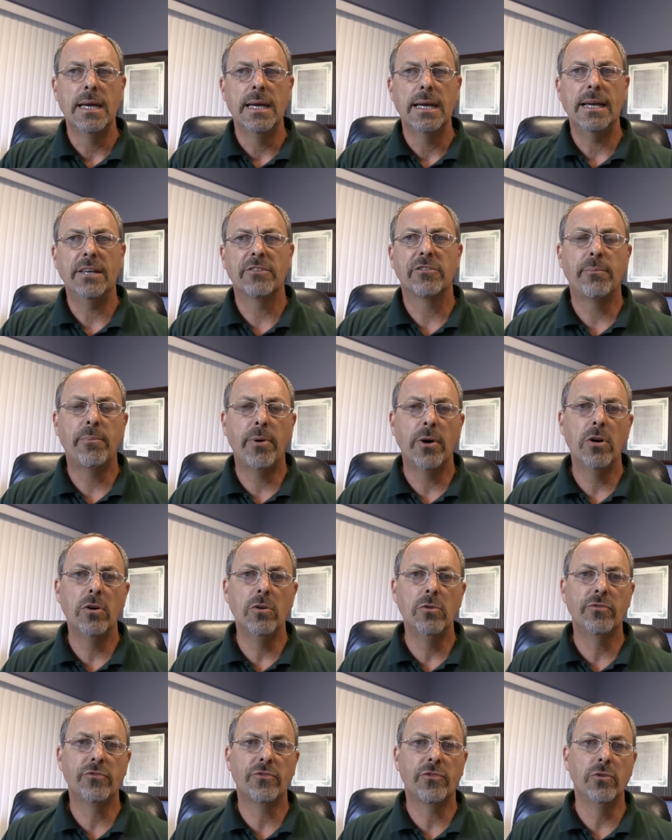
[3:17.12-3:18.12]
As
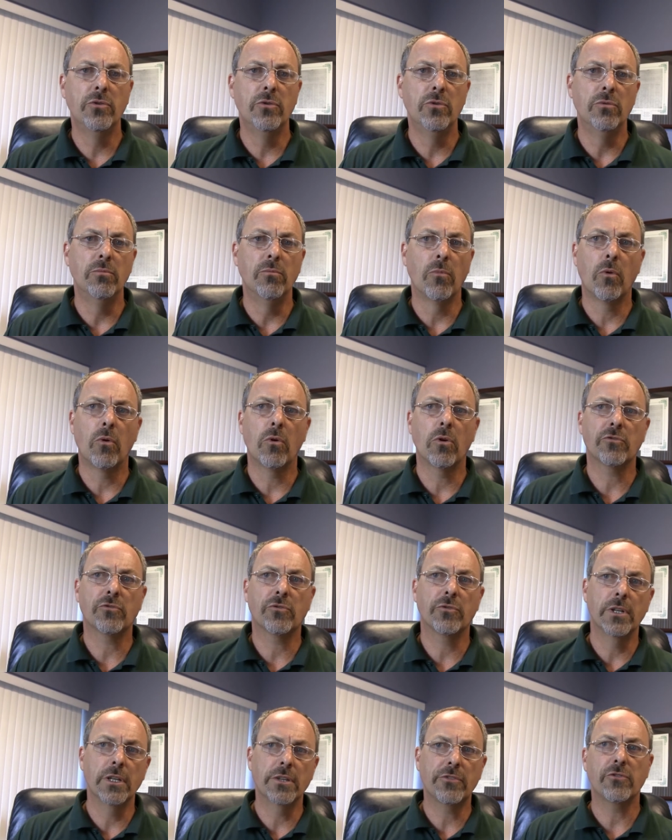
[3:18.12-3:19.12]
opposed to more
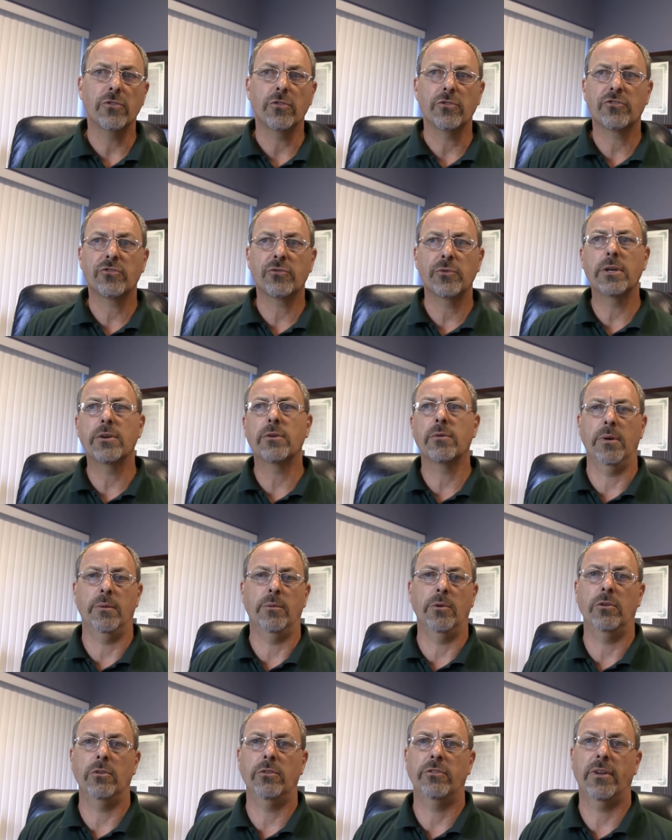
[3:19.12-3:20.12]
traditional street
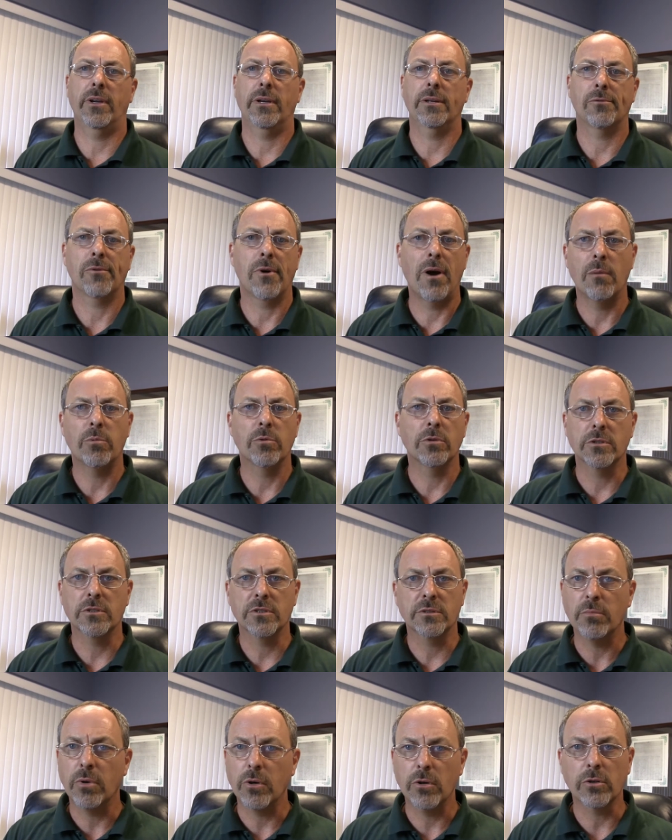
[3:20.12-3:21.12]
criminals like
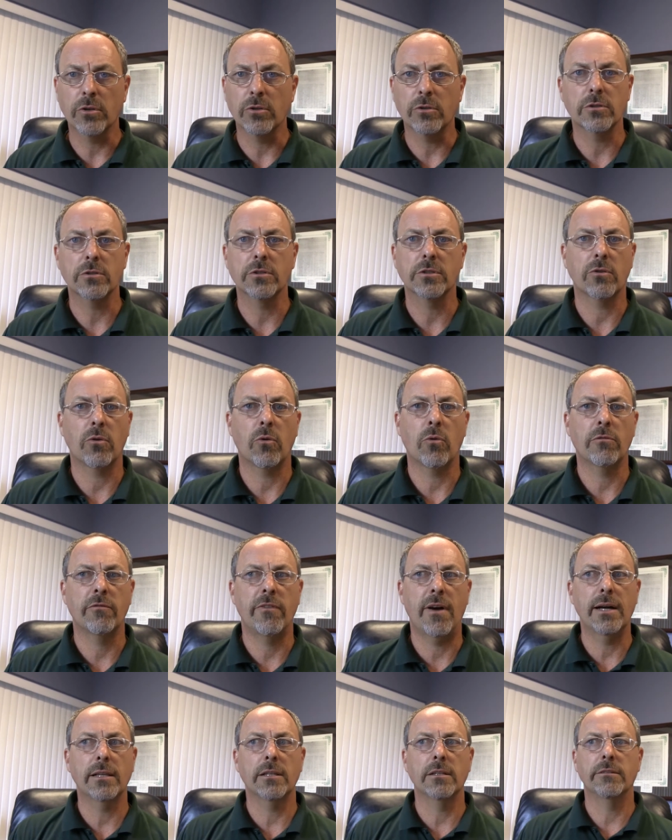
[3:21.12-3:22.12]
robbers, burglars, or
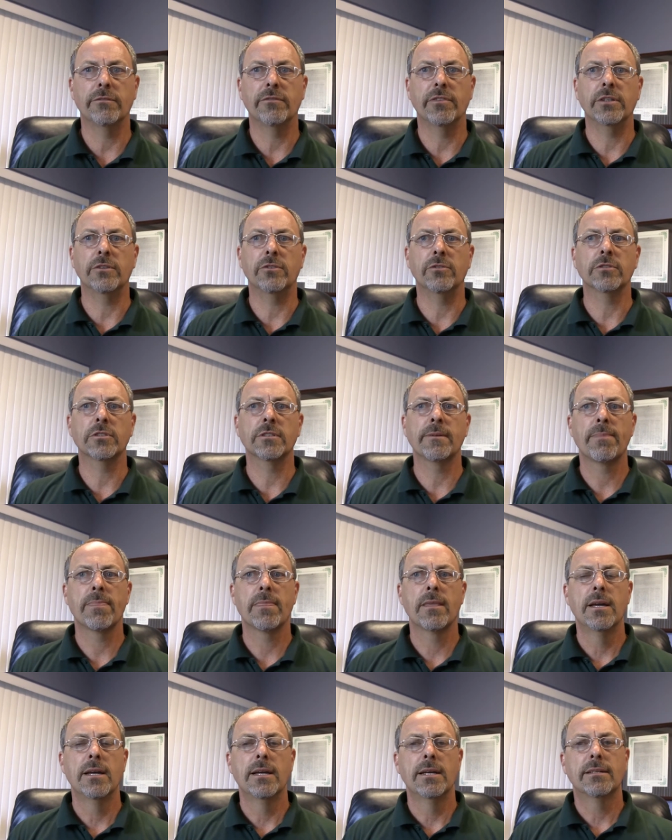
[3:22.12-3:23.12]
violent offenders,
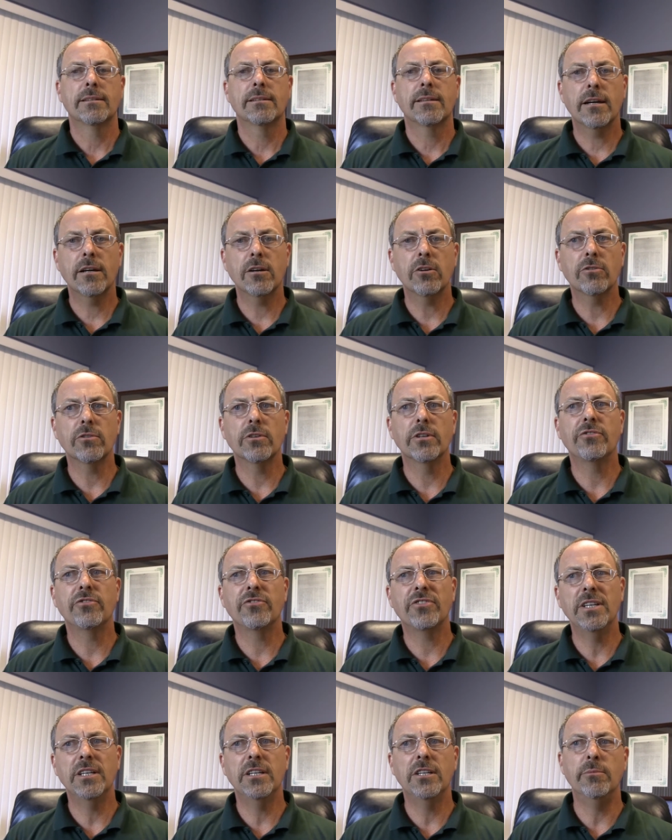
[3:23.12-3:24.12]
terrorists
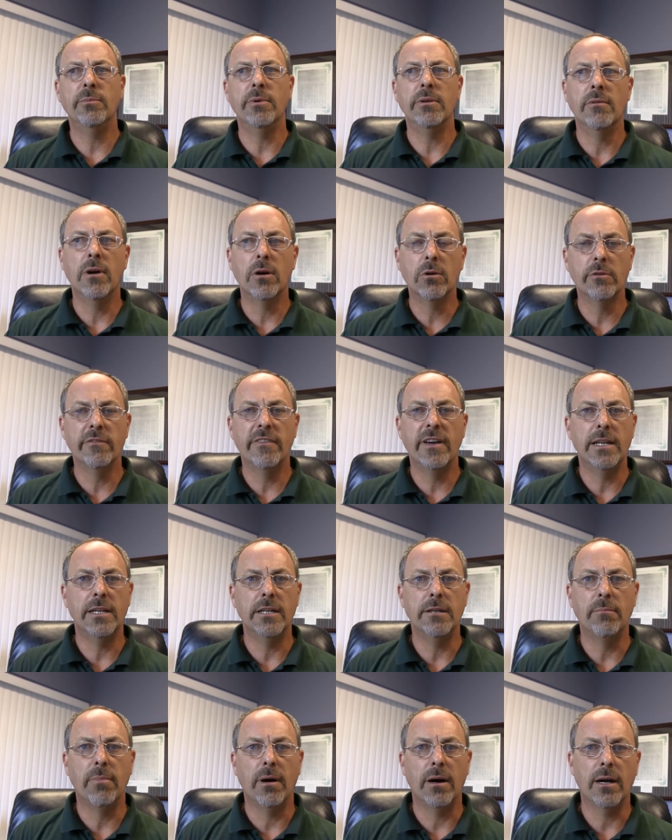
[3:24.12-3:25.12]
tend to be
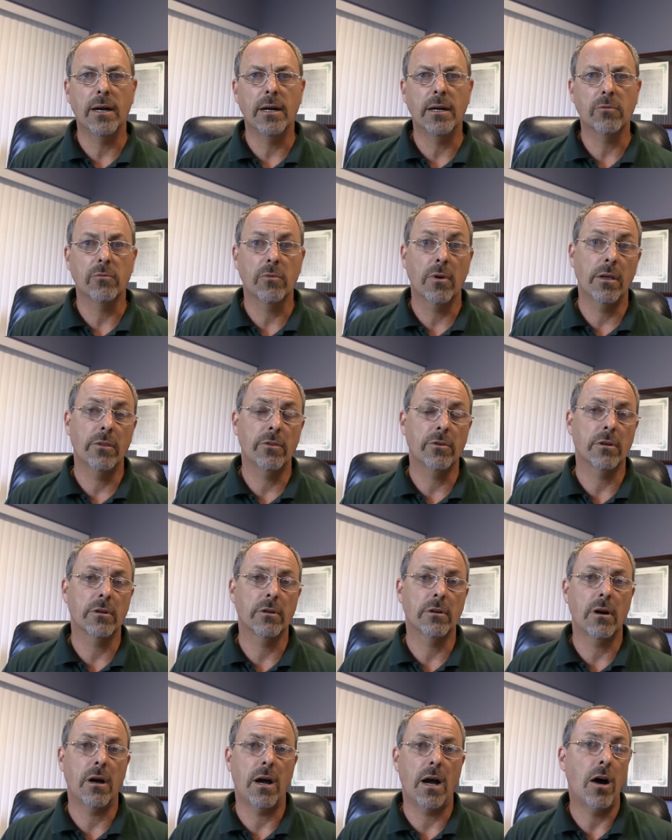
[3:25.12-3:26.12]
motivated by
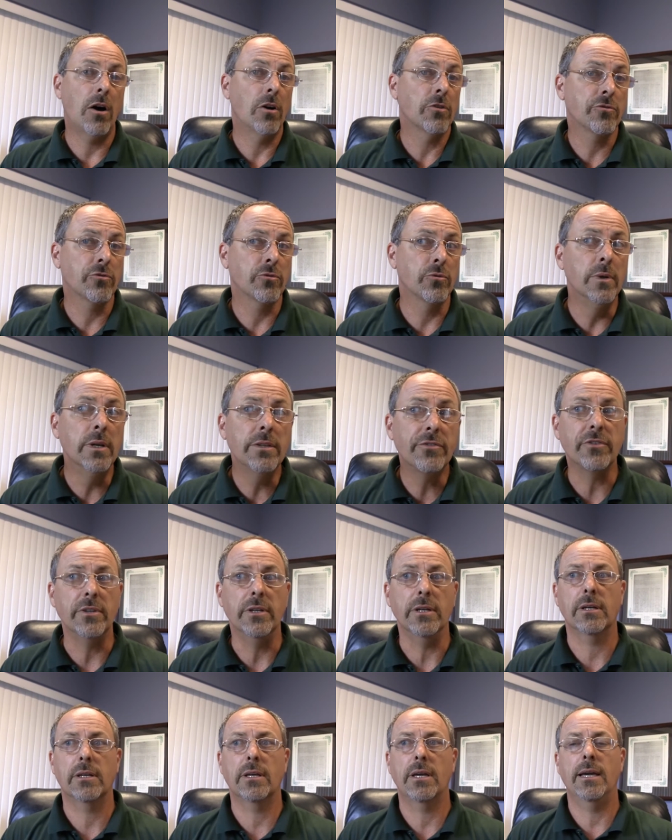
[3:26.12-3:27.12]
rather
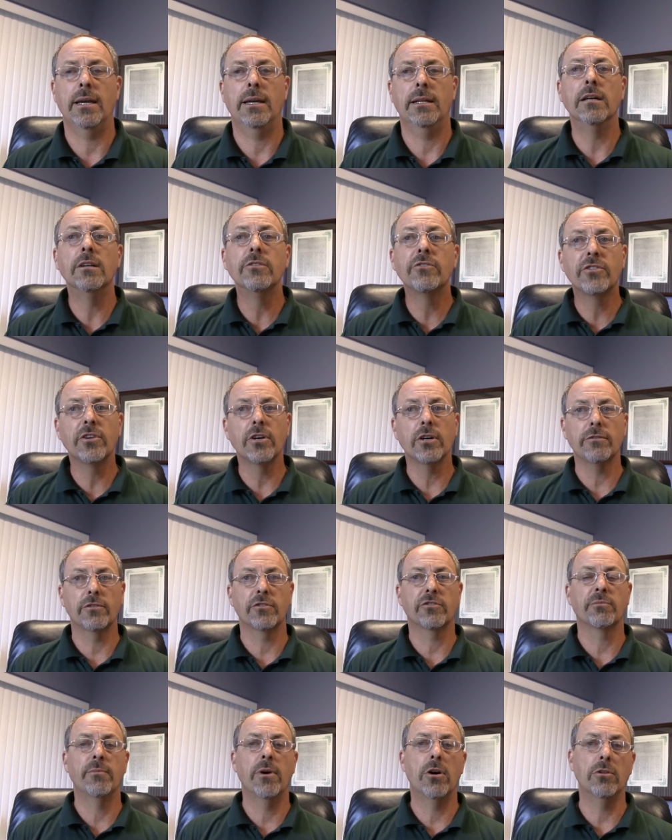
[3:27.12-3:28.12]
altruistic and
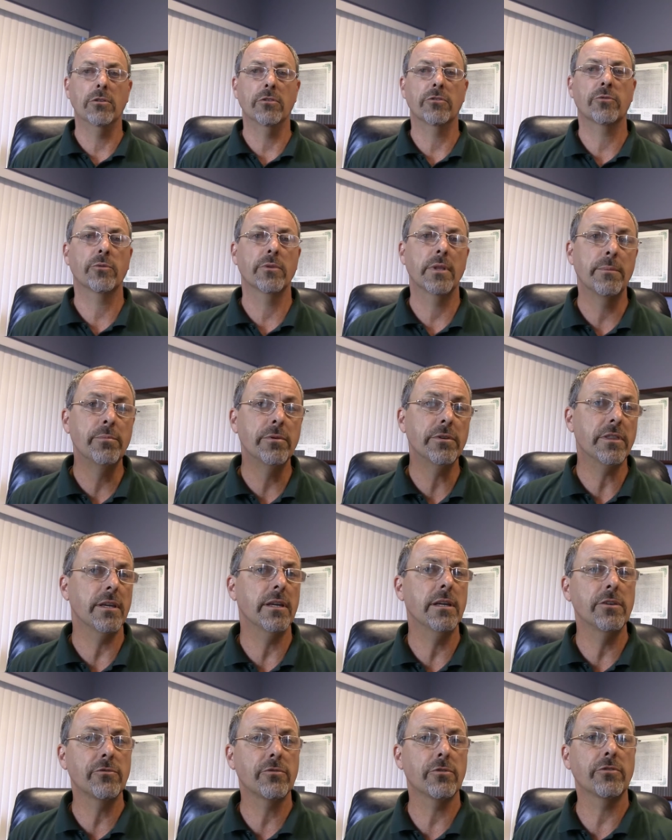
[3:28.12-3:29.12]
unselfish motives where they put the
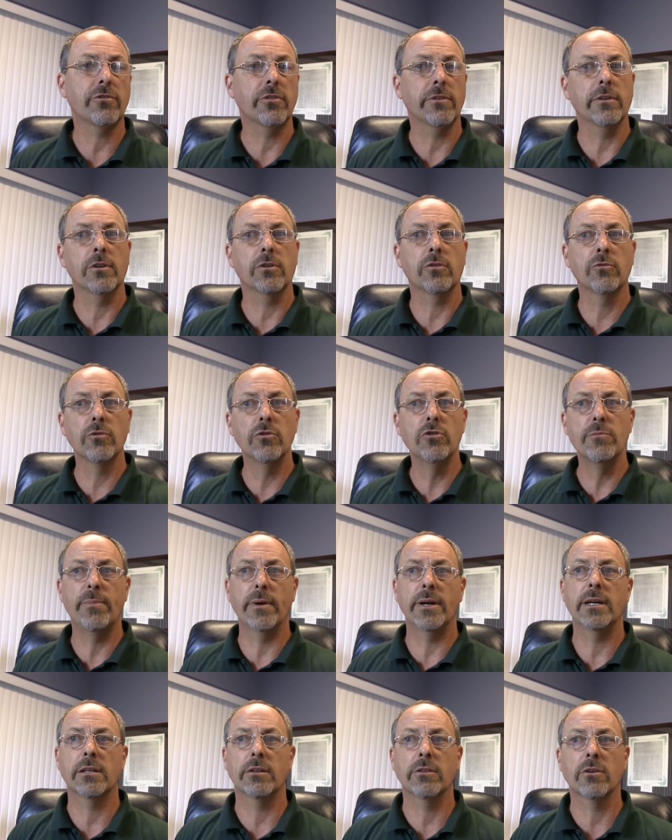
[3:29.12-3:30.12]
interest of their group
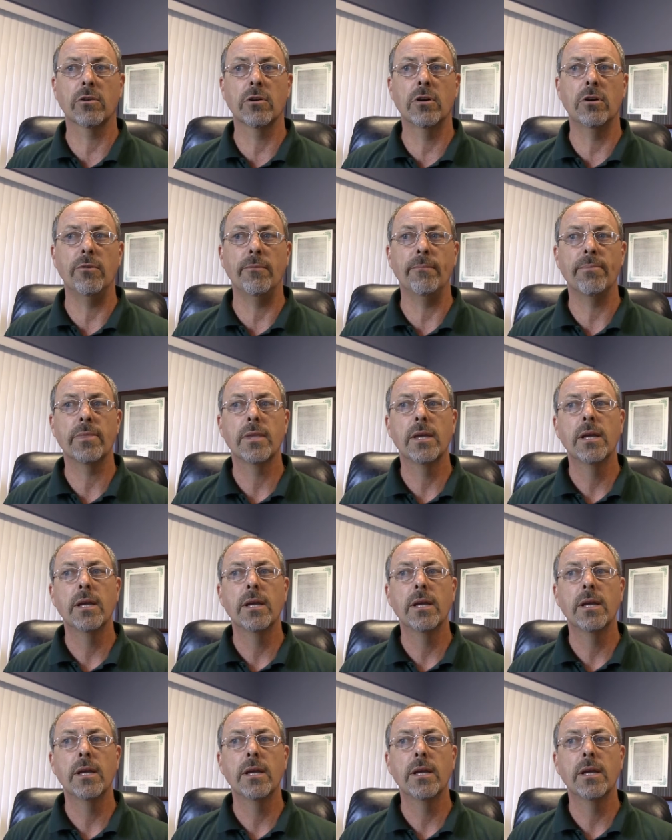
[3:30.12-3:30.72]
ahead of their own.